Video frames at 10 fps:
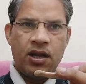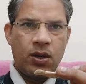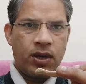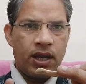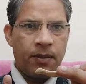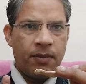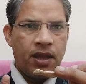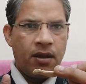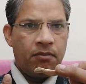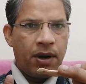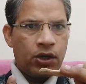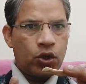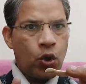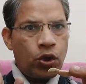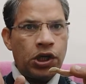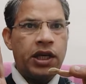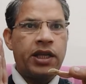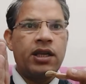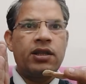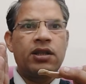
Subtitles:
Okay, but totally